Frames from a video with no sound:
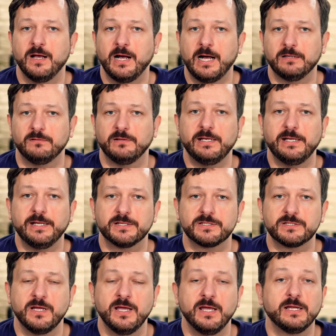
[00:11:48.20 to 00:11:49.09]
on
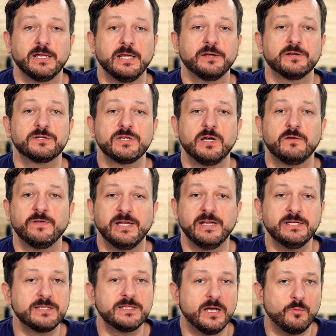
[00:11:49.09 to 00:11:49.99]
Linux. Get yourself an
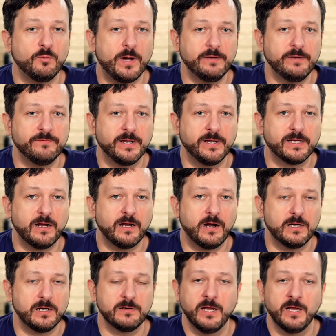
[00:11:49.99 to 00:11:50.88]
Intel Wi Fi
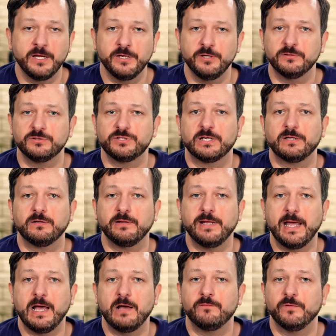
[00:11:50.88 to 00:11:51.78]
card, you'll
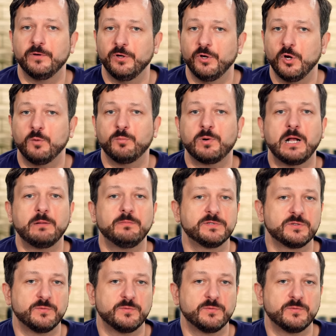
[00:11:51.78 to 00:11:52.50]
generally have no problems